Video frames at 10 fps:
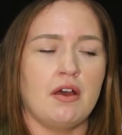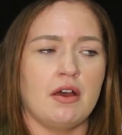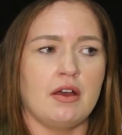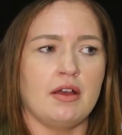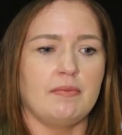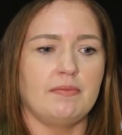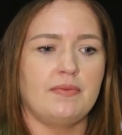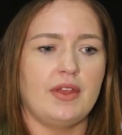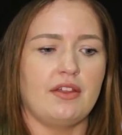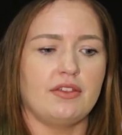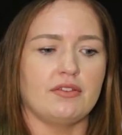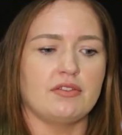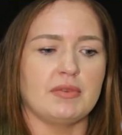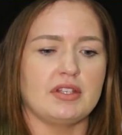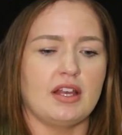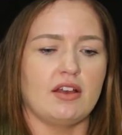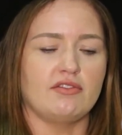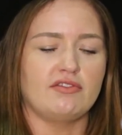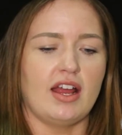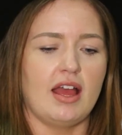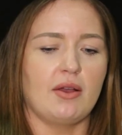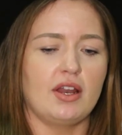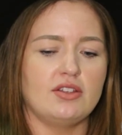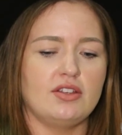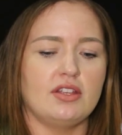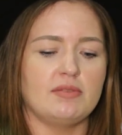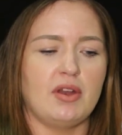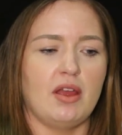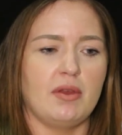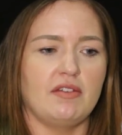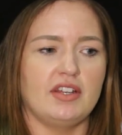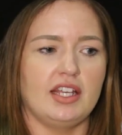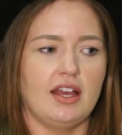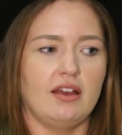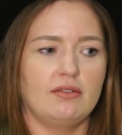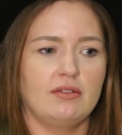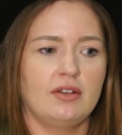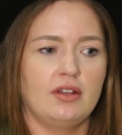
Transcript: um, that I thought to myself, right, I'm going to do this promo video